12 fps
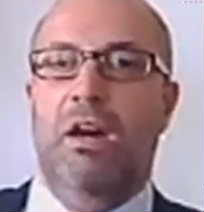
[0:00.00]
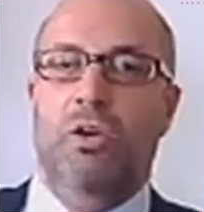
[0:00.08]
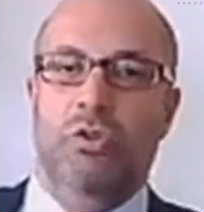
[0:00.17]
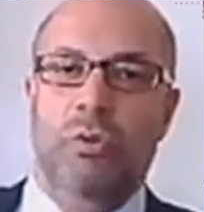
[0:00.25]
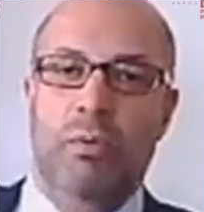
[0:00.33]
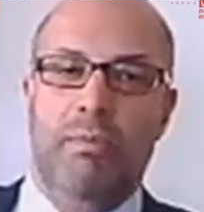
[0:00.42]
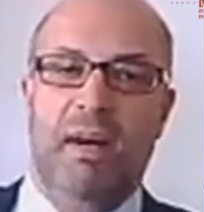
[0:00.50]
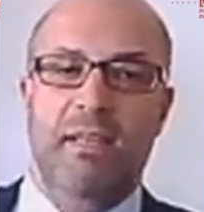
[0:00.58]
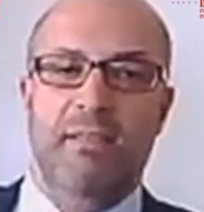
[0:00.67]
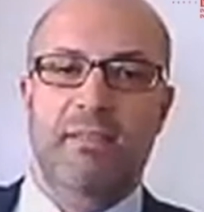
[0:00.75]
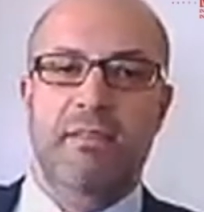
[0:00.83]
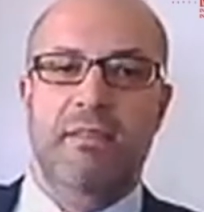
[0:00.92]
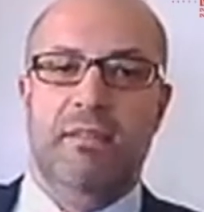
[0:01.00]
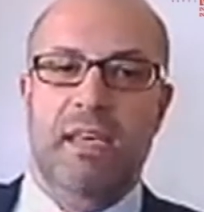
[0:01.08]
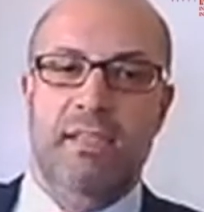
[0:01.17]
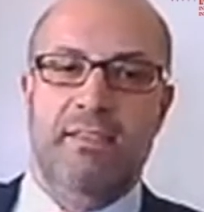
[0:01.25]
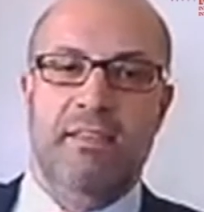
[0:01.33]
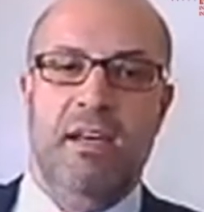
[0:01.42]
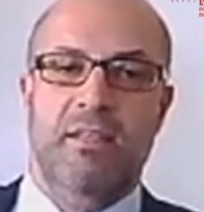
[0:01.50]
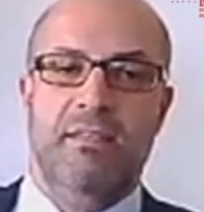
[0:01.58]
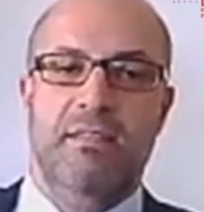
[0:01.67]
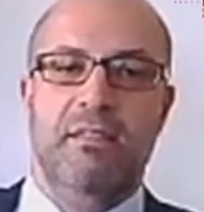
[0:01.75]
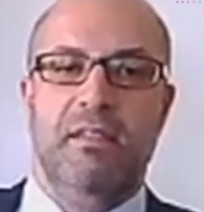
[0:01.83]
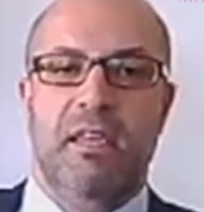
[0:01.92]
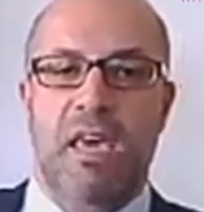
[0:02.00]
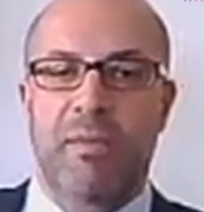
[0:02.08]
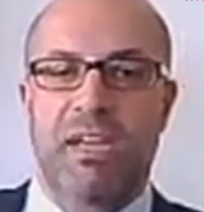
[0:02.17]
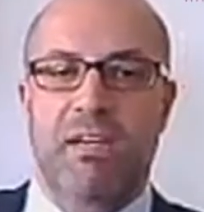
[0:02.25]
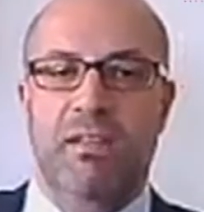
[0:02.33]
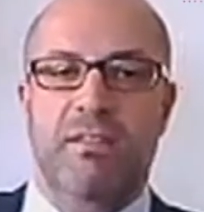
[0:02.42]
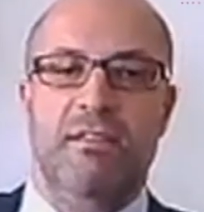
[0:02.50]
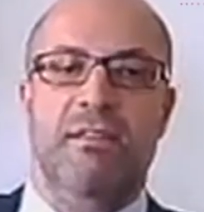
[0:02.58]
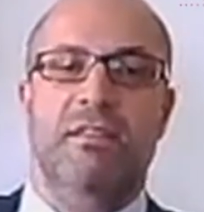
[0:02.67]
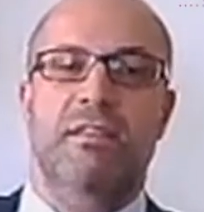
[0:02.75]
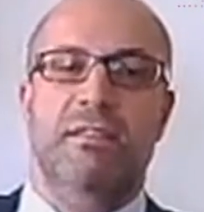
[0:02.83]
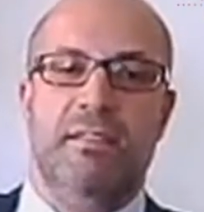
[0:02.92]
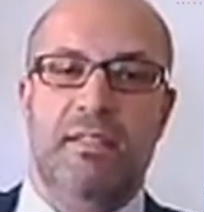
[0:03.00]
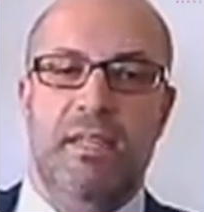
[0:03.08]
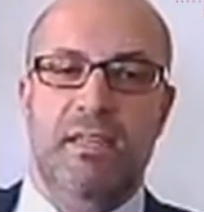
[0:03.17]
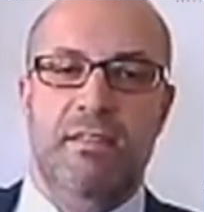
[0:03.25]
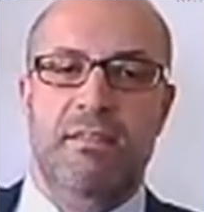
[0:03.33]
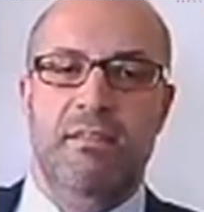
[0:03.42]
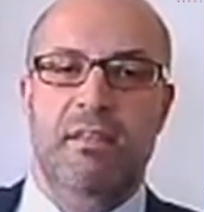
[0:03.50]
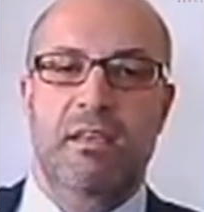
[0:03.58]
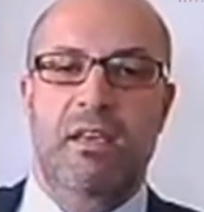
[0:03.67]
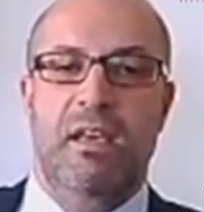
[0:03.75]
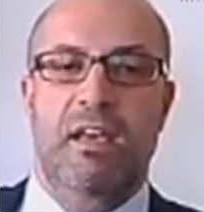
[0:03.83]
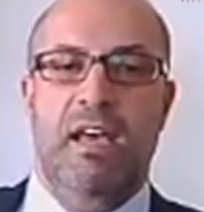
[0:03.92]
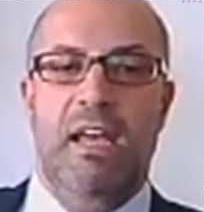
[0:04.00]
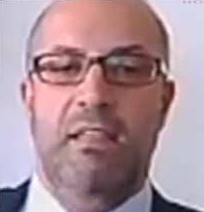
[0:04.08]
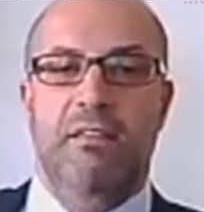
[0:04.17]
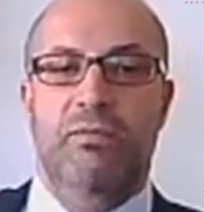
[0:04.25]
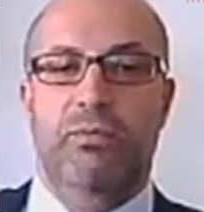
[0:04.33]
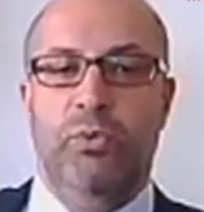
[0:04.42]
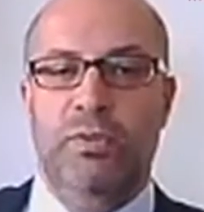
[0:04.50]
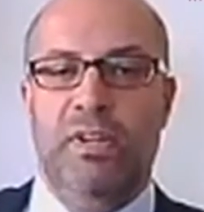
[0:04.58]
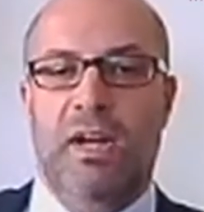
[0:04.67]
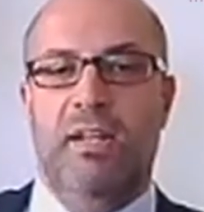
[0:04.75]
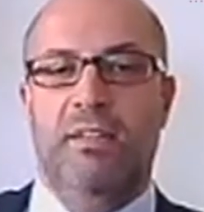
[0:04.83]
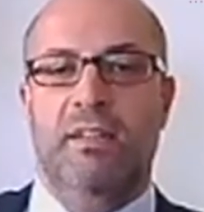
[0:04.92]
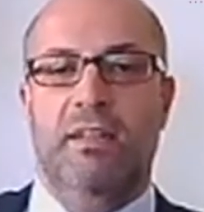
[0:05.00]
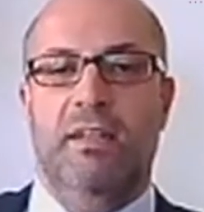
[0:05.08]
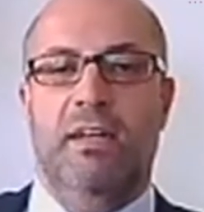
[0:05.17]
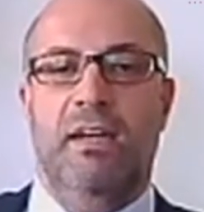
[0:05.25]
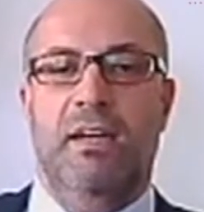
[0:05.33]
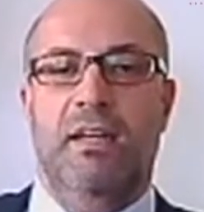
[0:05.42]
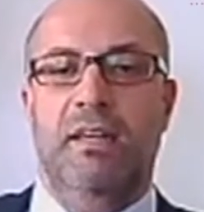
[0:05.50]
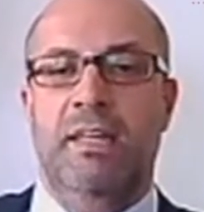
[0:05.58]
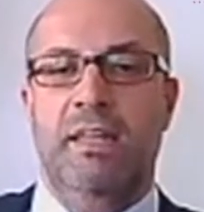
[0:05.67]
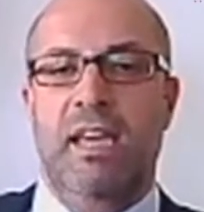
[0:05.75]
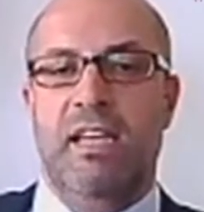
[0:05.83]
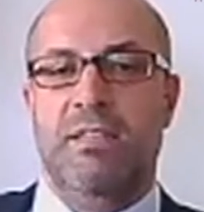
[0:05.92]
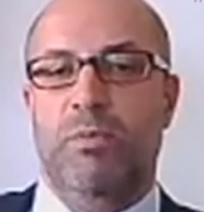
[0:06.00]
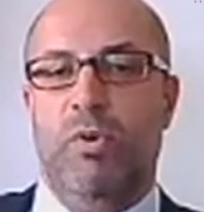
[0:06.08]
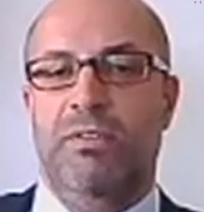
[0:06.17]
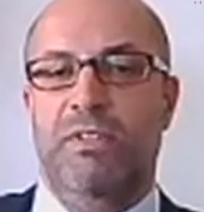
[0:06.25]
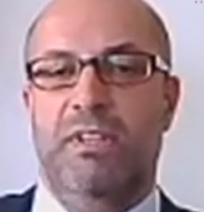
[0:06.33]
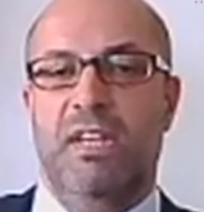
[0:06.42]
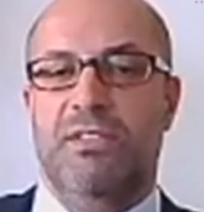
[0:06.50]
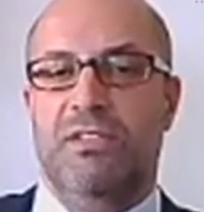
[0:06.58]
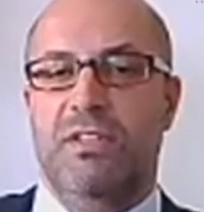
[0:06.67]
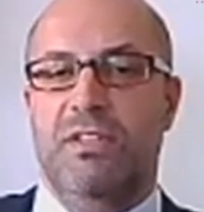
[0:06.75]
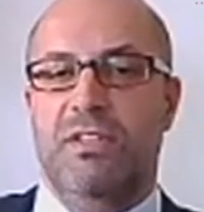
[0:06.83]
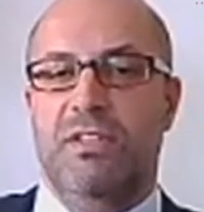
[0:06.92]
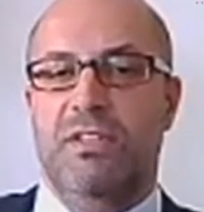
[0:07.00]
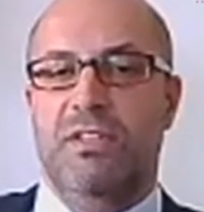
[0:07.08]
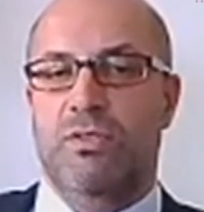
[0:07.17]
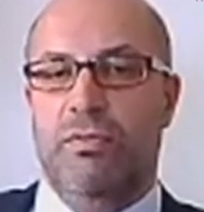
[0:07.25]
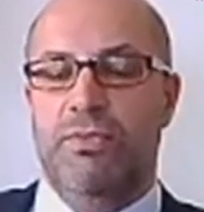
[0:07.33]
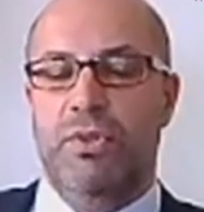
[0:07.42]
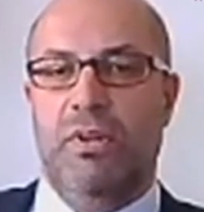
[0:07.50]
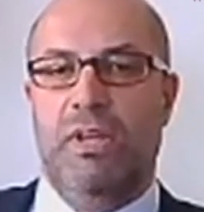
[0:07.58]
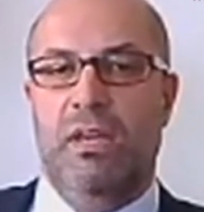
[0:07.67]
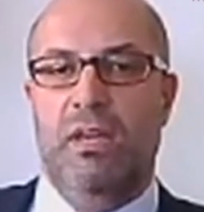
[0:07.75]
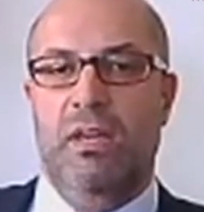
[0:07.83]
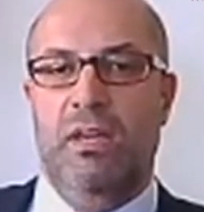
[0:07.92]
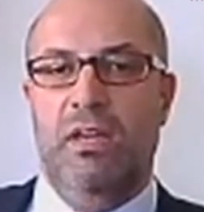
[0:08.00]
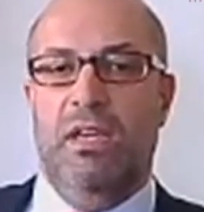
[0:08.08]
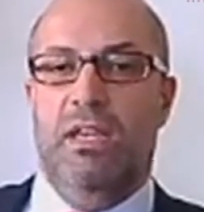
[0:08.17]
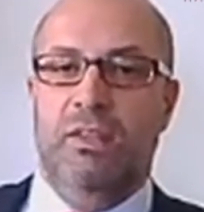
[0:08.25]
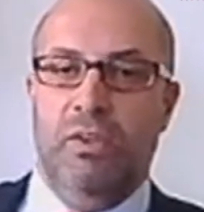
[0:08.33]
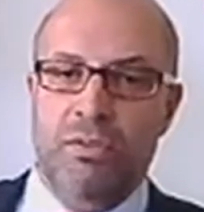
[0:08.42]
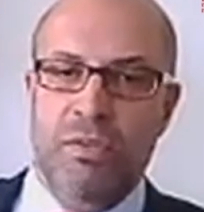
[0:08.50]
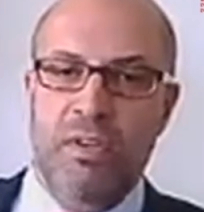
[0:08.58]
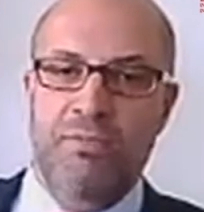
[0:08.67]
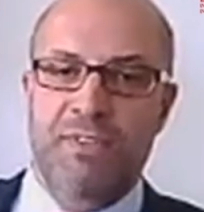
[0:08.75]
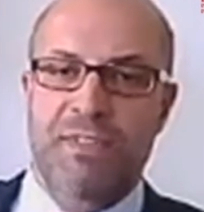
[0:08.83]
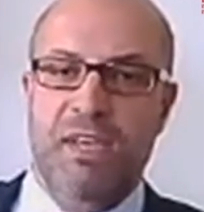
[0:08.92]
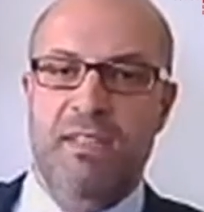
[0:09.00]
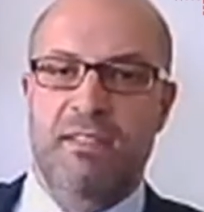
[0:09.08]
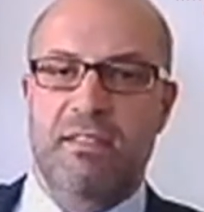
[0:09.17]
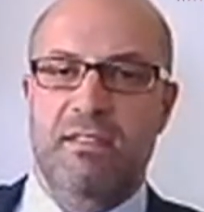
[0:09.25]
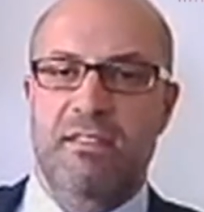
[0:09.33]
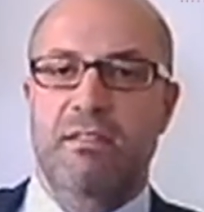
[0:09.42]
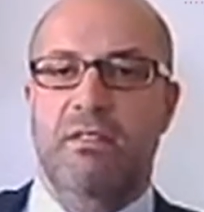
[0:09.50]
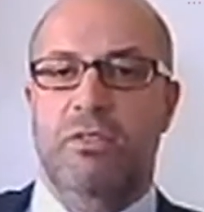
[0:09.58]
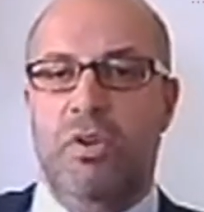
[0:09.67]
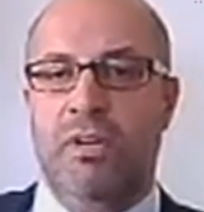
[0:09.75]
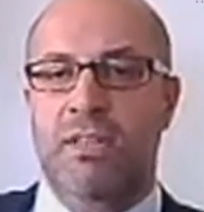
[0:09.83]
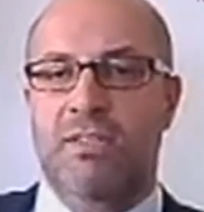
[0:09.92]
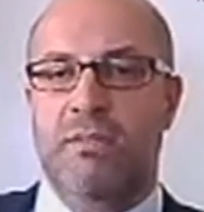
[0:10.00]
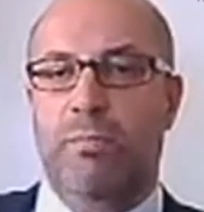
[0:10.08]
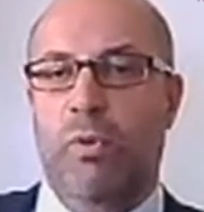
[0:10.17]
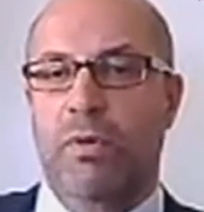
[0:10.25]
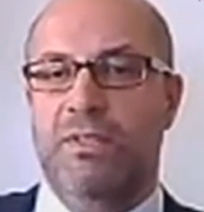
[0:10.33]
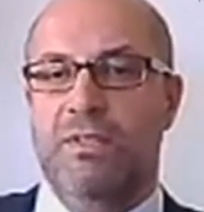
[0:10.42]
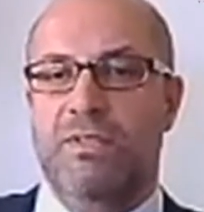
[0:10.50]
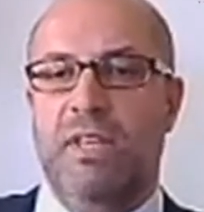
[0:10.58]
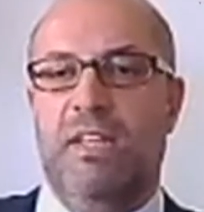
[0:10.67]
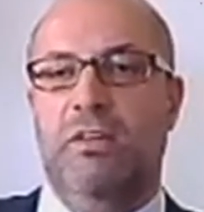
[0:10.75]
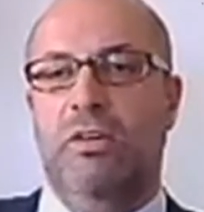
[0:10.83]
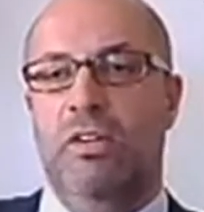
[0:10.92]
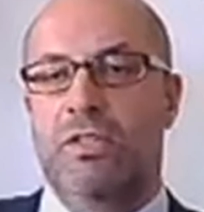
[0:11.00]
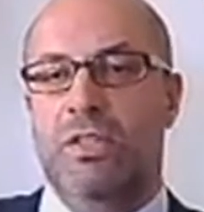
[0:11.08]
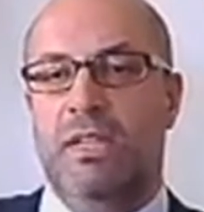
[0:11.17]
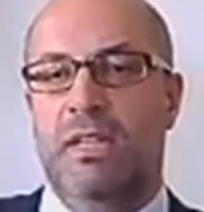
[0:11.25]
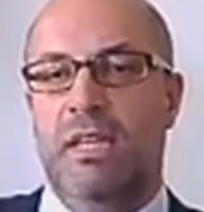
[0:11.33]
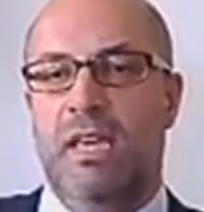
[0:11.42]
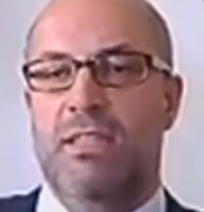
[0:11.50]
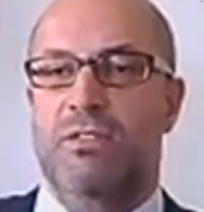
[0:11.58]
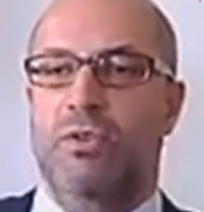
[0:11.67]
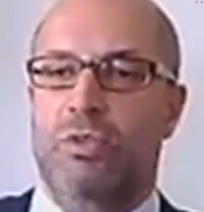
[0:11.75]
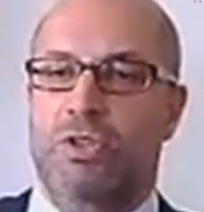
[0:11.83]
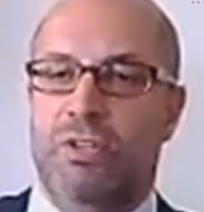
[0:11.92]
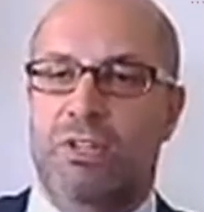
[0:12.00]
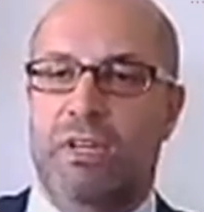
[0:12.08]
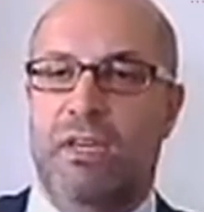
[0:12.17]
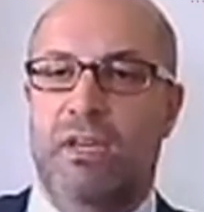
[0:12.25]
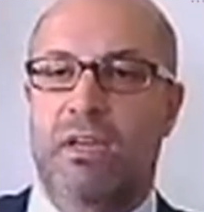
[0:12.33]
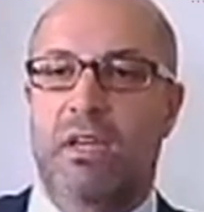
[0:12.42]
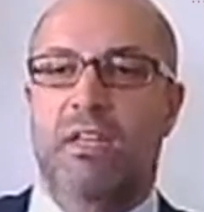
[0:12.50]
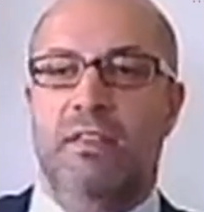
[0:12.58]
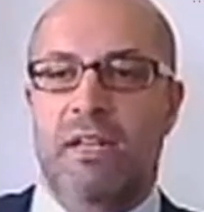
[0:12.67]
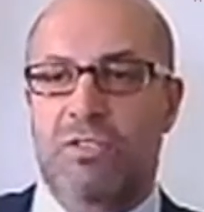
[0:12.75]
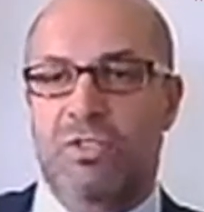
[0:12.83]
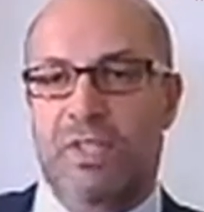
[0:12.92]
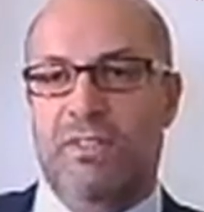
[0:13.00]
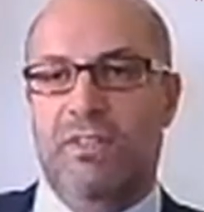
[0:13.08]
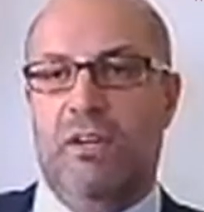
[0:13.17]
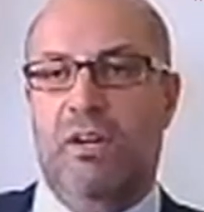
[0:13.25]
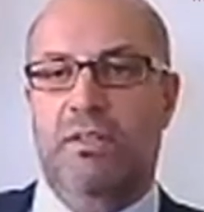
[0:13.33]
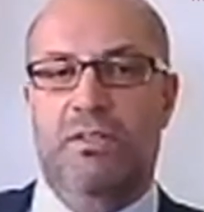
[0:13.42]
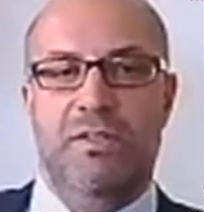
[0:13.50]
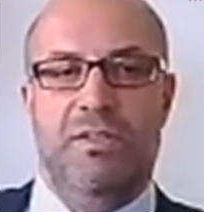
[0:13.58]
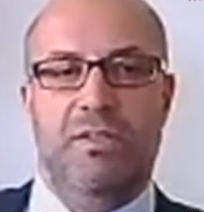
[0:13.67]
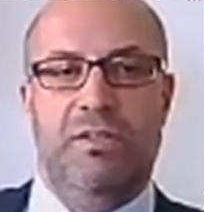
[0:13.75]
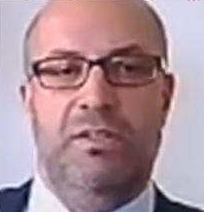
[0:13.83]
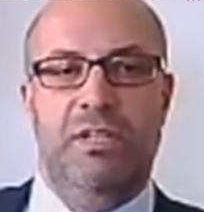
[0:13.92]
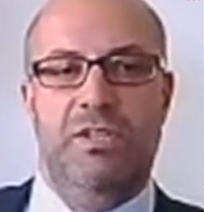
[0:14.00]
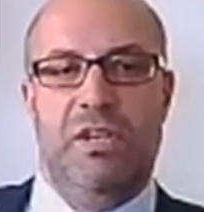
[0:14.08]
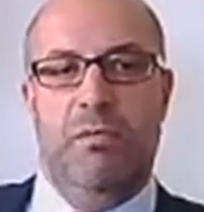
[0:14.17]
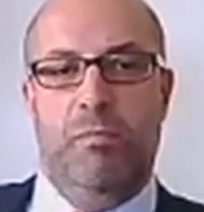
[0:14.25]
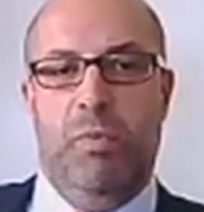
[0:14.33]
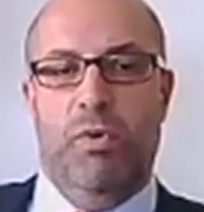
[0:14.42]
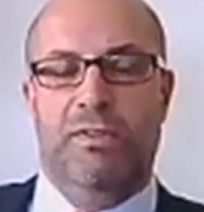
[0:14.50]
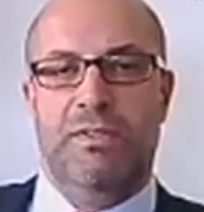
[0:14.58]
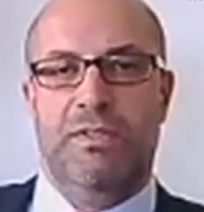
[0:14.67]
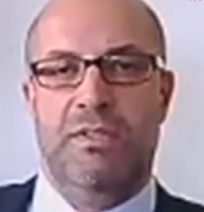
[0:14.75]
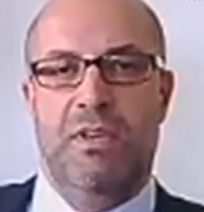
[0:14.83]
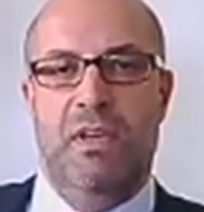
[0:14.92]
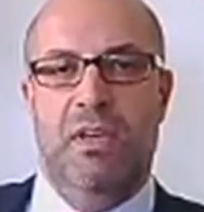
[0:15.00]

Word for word: automobiles, textiles, chemicals, steels, and food are the uh, leading export industries of Turkey. It also emphasizes Turkey's importance technologically and socially, not just the country's strategic importance.